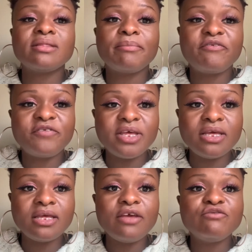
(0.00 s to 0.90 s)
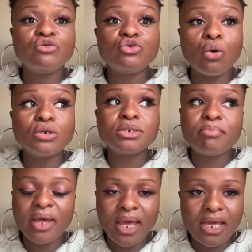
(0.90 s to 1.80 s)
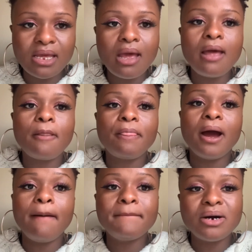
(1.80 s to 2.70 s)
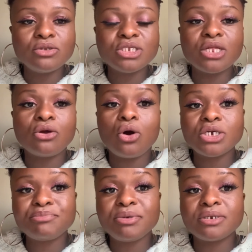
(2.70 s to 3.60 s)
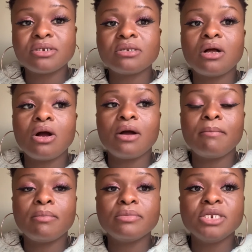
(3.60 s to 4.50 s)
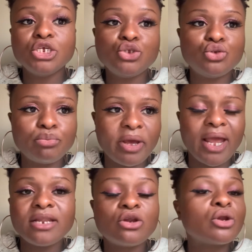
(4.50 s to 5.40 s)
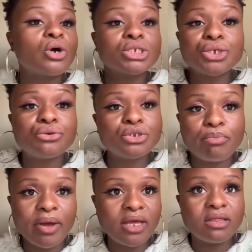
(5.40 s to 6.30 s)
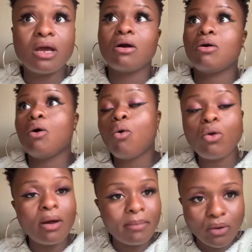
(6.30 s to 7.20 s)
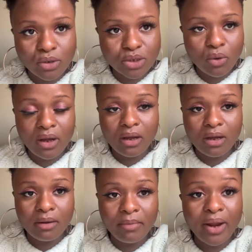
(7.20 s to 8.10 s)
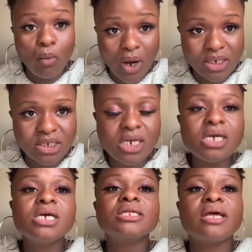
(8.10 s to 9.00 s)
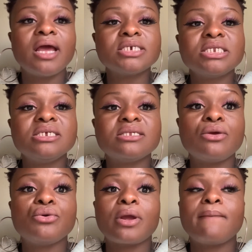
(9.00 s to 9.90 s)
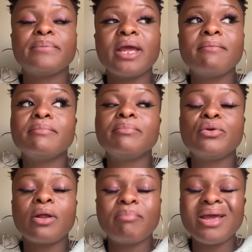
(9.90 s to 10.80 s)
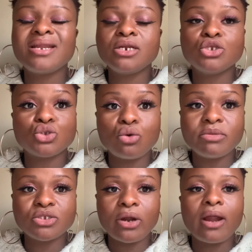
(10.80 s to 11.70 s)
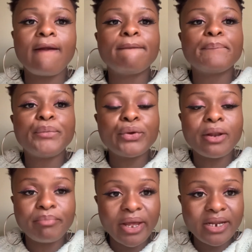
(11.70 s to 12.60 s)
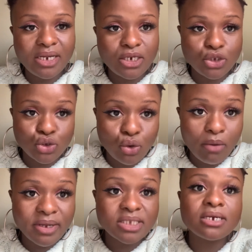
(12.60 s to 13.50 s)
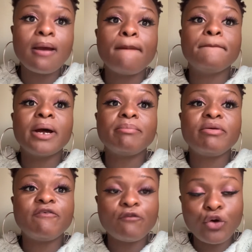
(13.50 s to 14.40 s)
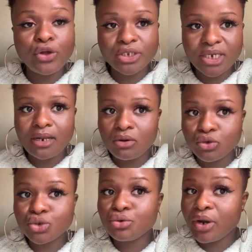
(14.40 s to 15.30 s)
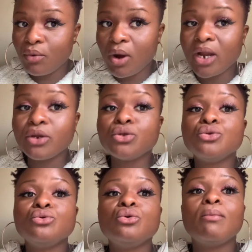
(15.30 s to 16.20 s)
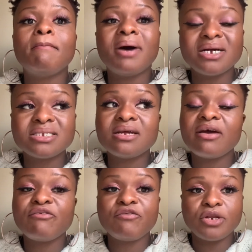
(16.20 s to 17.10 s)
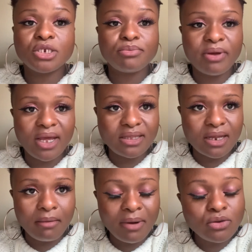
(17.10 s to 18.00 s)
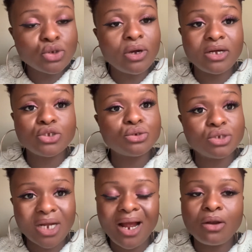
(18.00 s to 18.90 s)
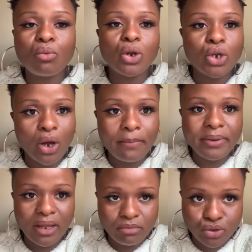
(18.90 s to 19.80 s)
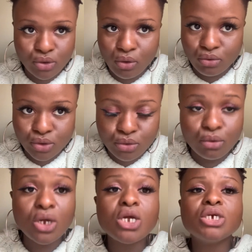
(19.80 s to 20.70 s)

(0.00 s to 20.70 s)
the fee, if you don't pay the amount that the hospital needs you to pay, and they're not asking you to pay the whole amount at once, they actually say you can pay it in installments. Sorry, you can pay it in installments, but before your child goes to grade one, you must have finished paying that amount, or else your child will not be able to go to school.